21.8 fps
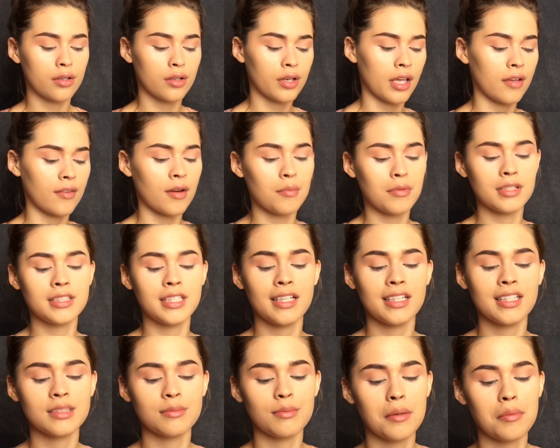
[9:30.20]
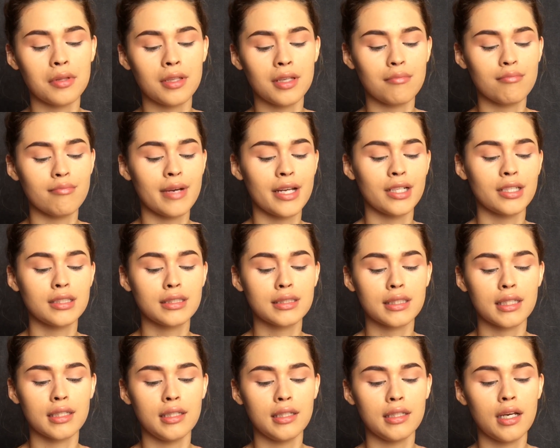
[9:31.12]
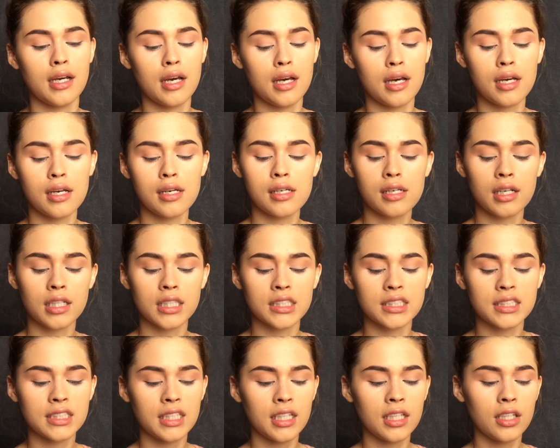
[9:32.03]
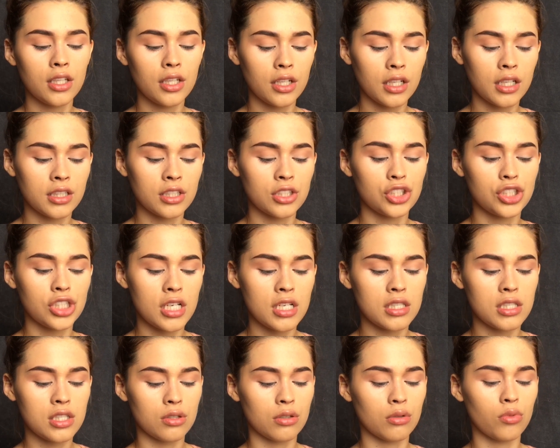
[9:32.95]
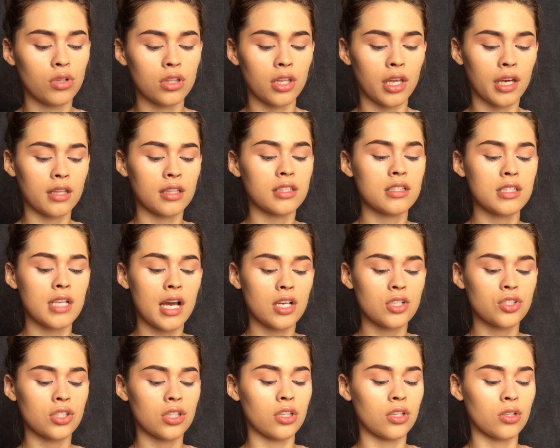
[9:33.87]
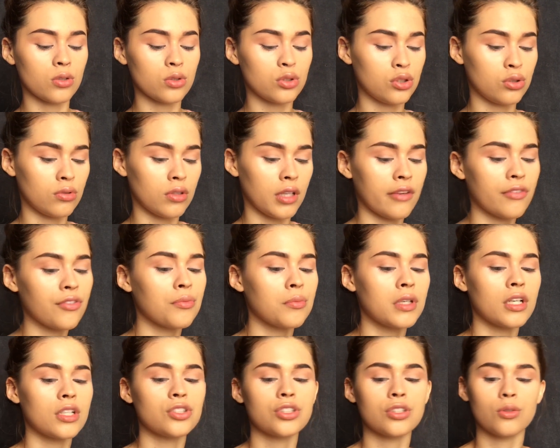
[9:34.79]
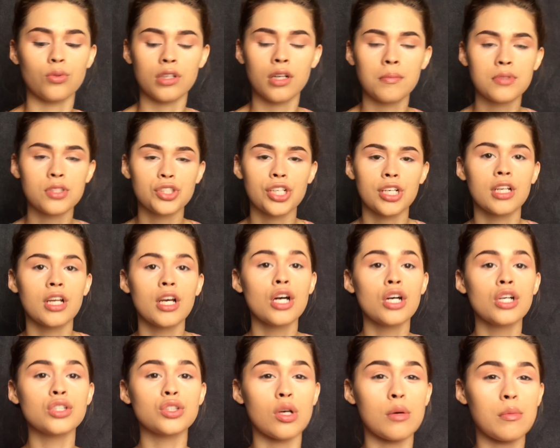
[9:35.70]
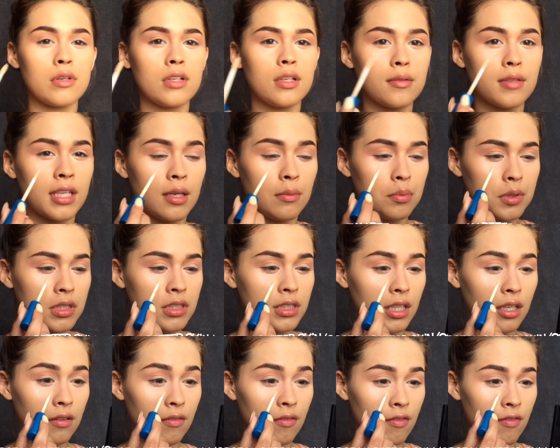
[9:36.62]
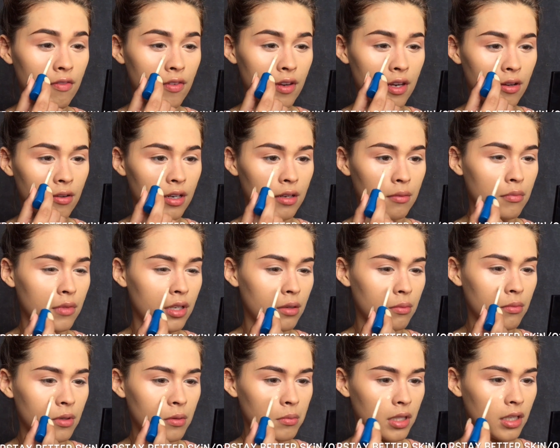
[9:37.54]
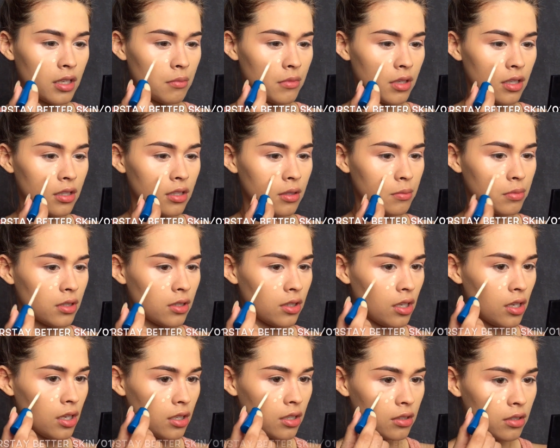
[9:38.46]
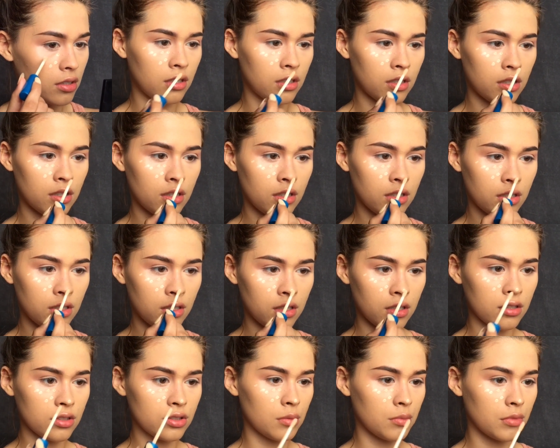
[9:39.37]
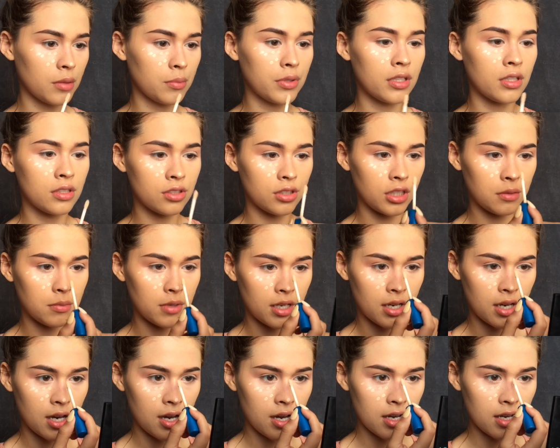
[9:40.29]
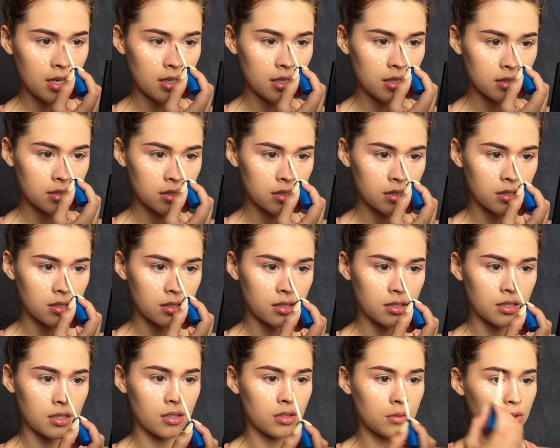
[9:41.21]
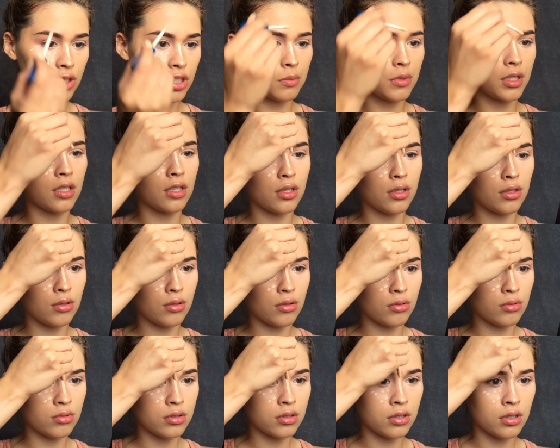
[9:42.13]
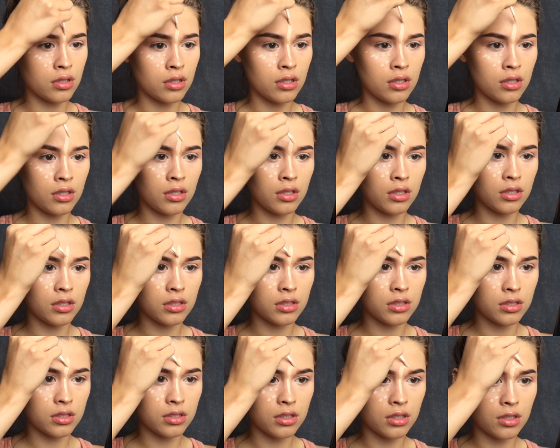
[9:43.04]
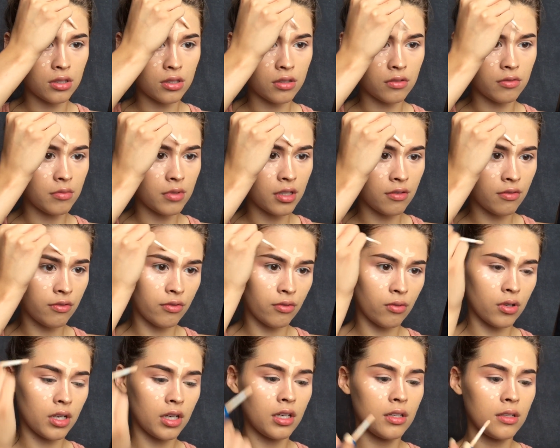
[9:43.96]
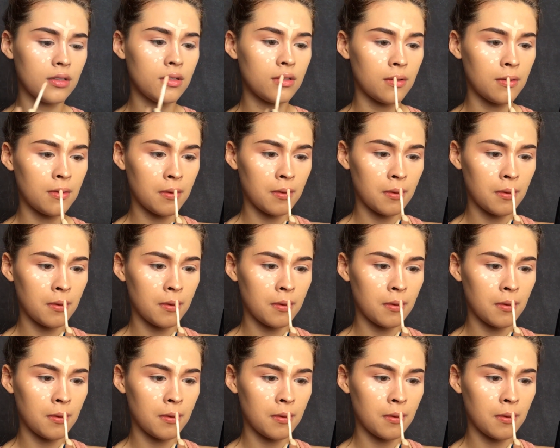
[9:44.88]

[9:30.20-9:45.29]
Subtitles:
Okay, I'm going to take this Maybelline Better Skin Concealer in the shade 01 Light. This is actually a little too light for me. I should have went up a shade. So I'm going to keep this like very minimum, like I'm not going to put a lot. So I'm going to put it underneath my eyes, down the bridge of my nose, center of my forehead,